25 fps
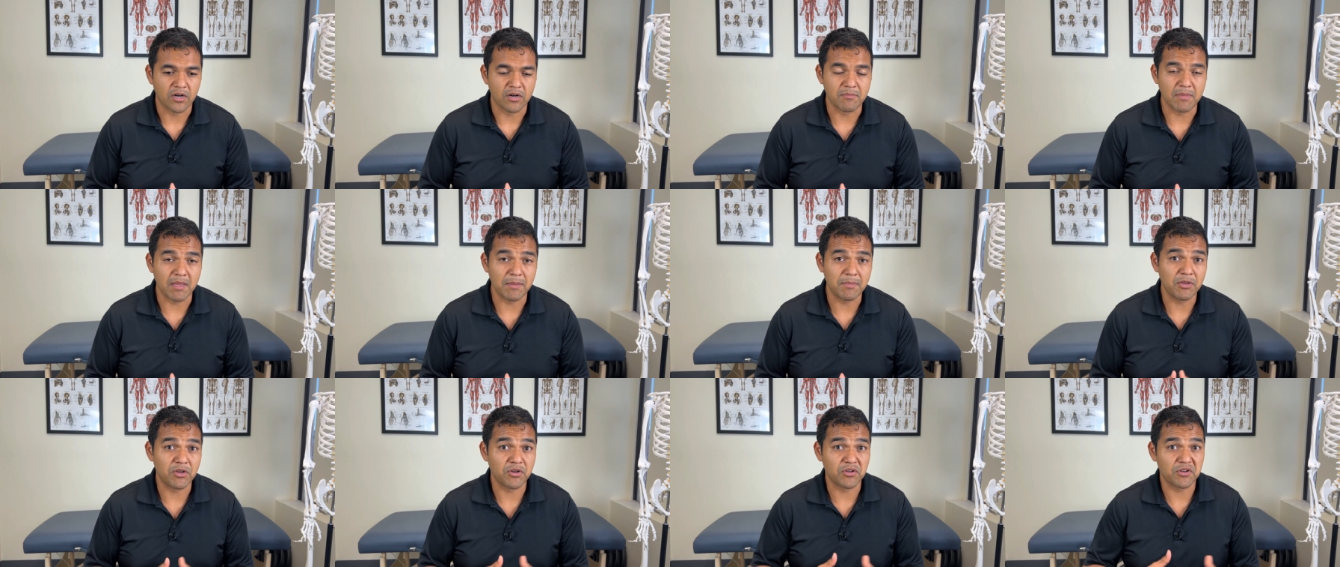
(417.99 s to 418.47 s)

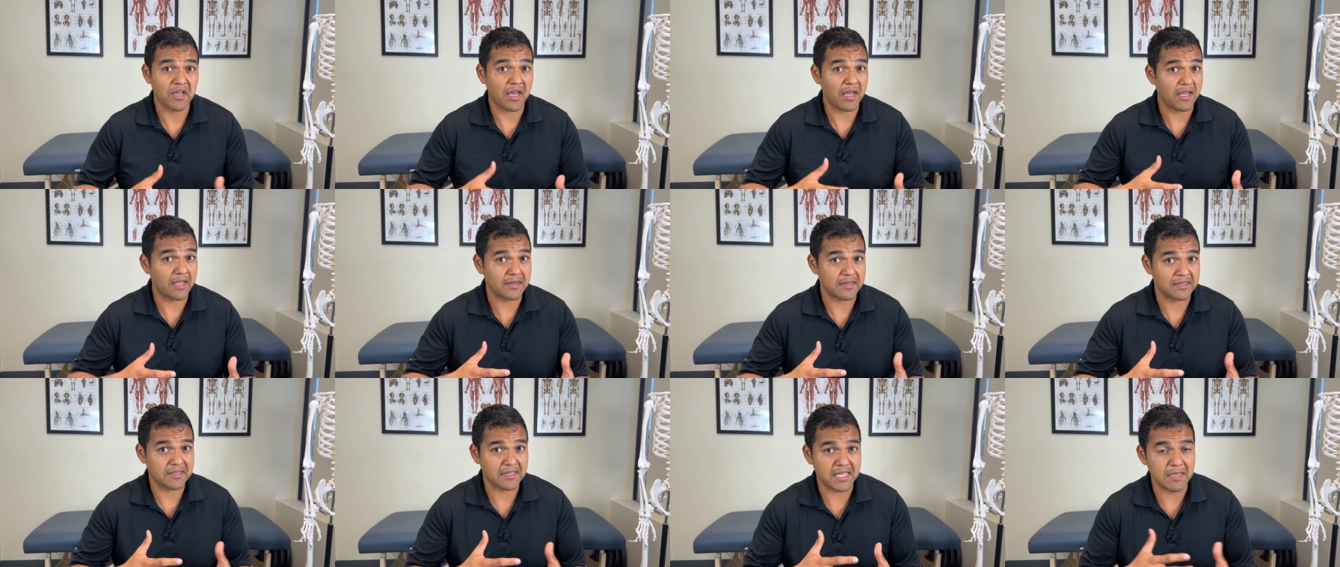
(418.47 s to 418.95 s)
or maybe you're
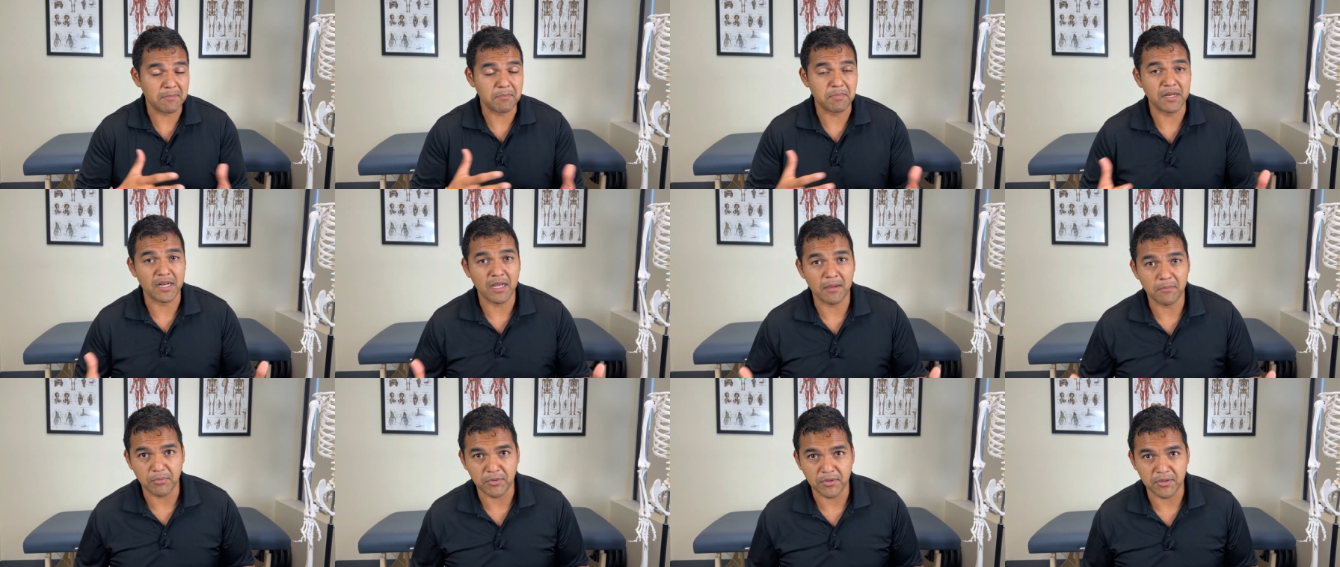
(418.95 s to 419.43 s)
not
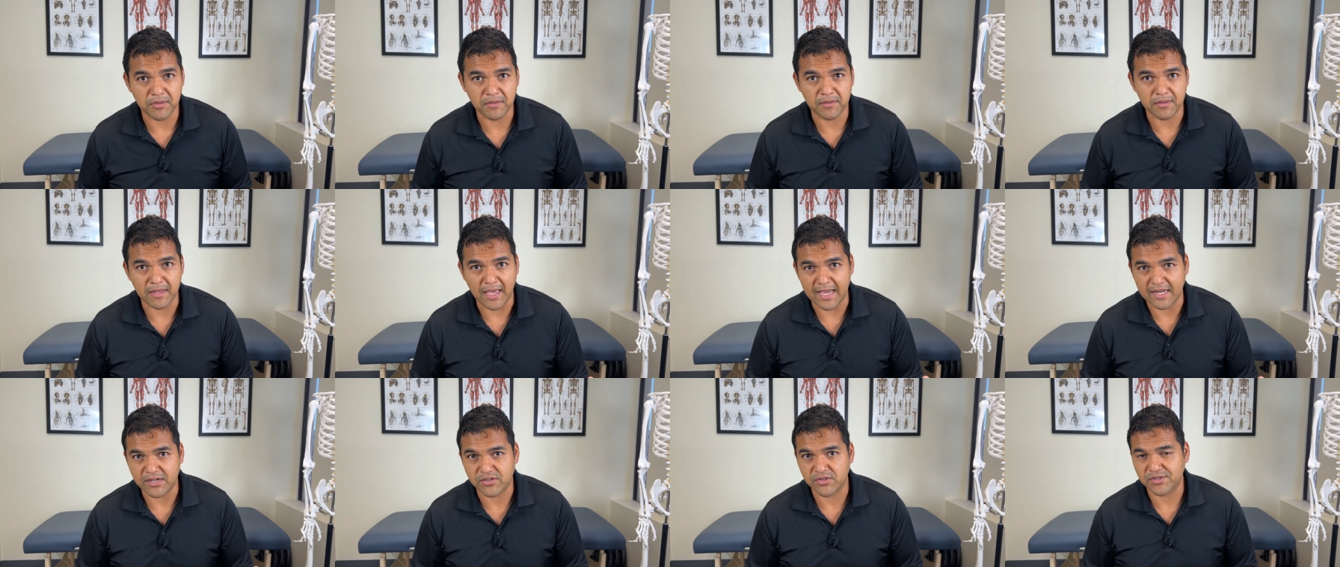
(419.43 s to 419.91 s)
keeping up
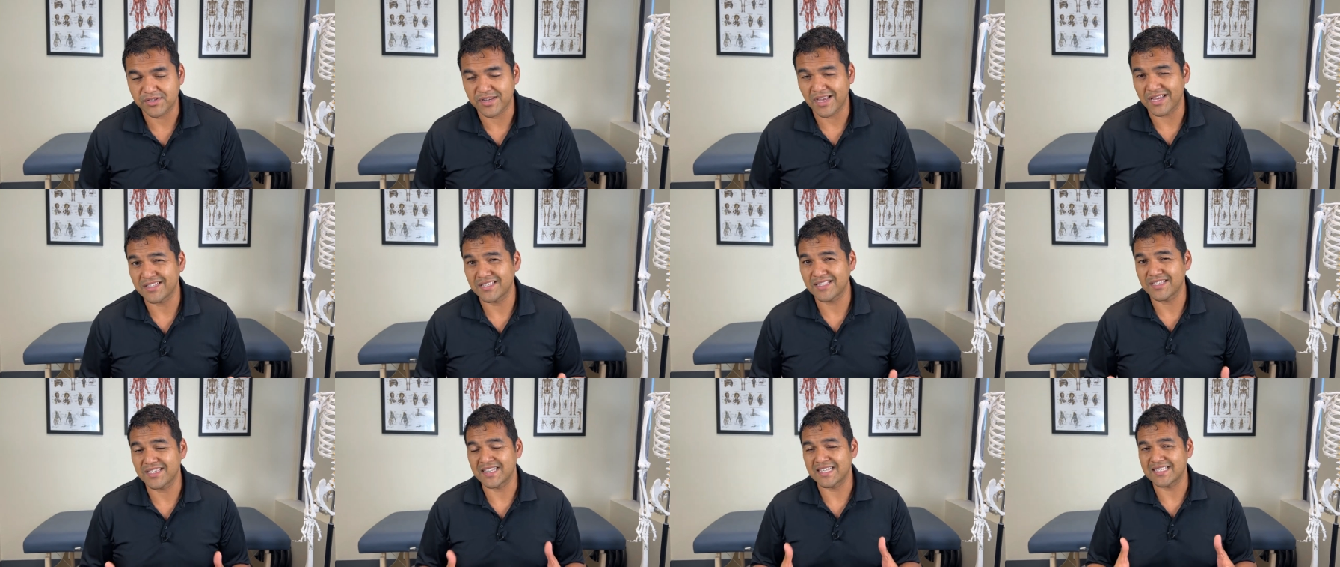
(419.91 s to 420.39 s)
with
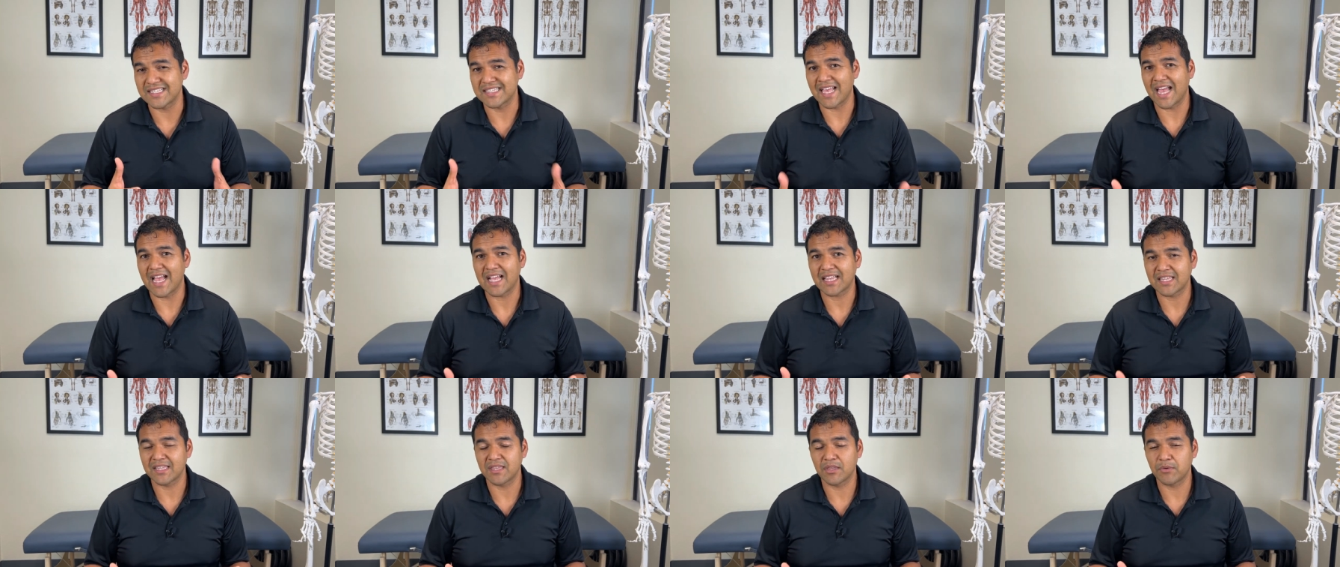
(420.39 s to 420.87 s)
exercises
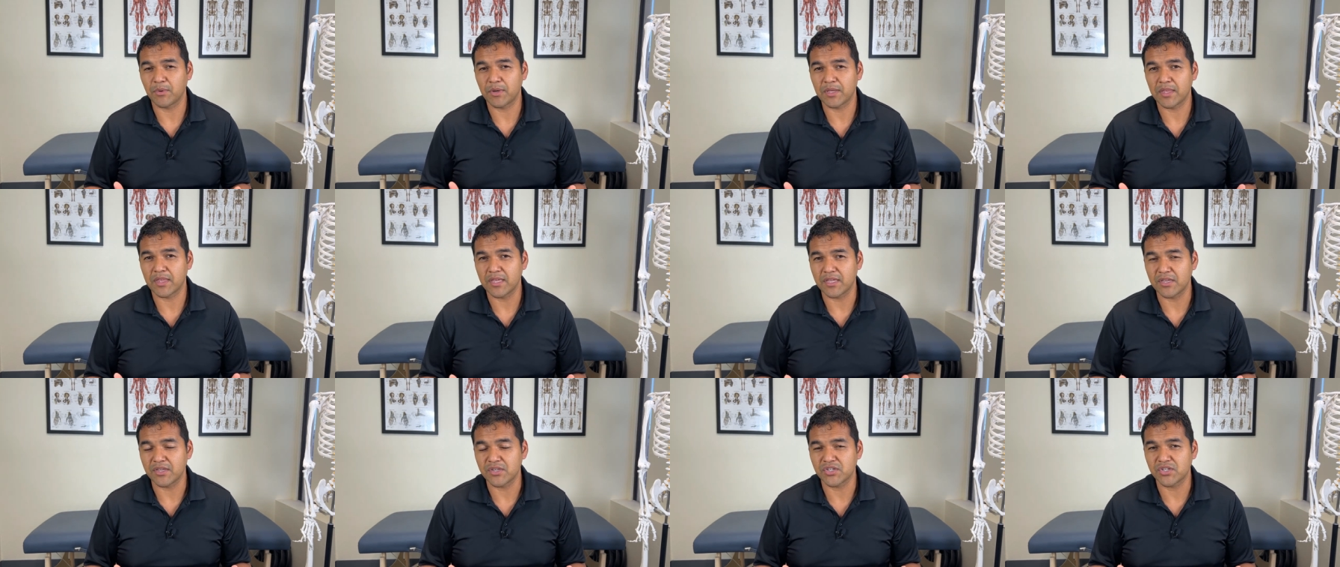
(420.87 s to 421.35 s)
exactly the
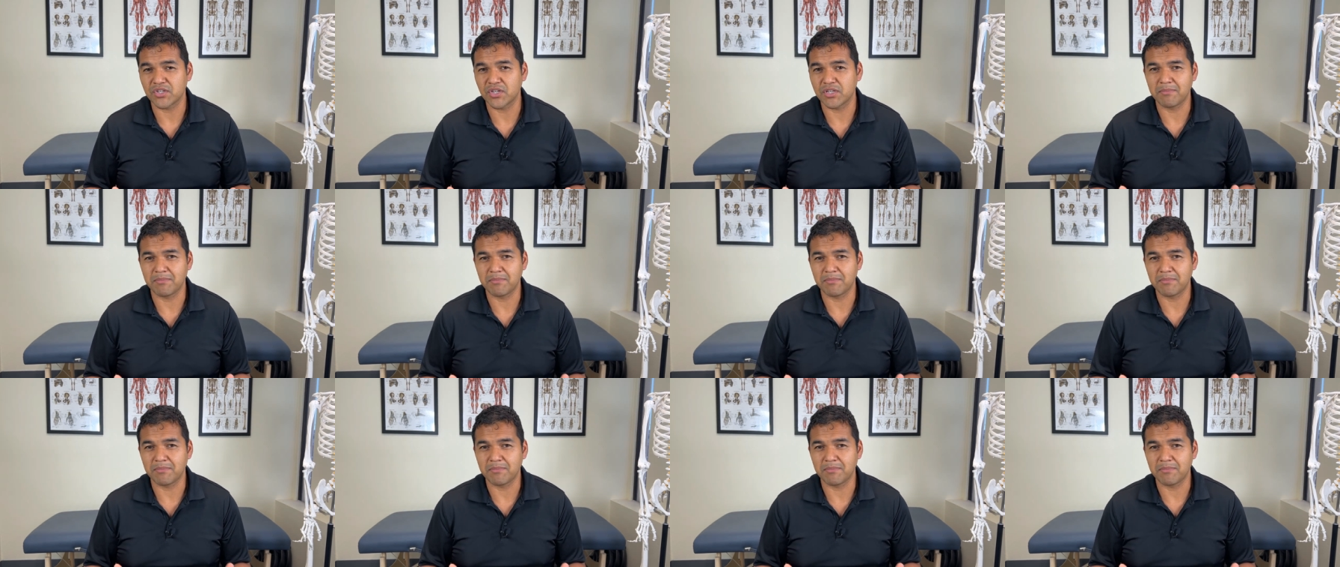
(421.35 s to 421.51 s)
way that you